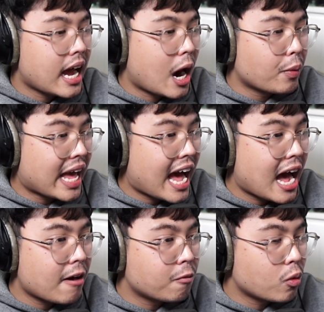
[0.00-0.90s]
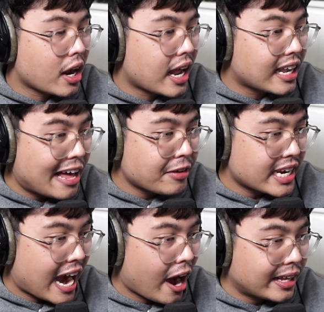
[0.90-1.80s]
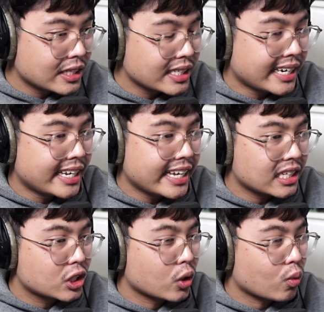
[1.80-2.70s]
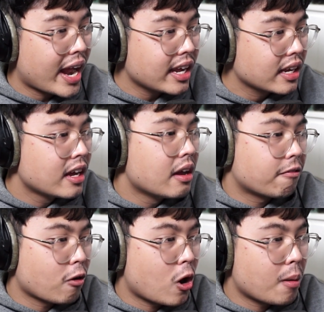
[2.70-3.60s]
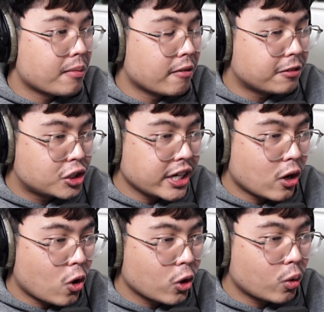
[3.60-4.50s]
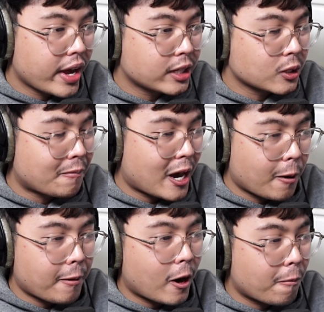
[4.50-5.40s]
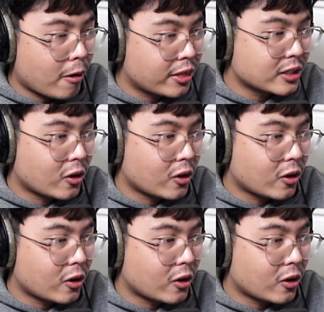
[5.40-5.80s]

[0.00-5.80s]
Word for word: Uh, we have, what, 11 characters in here to rank from Vegeta all the way to the Parapara Brothers.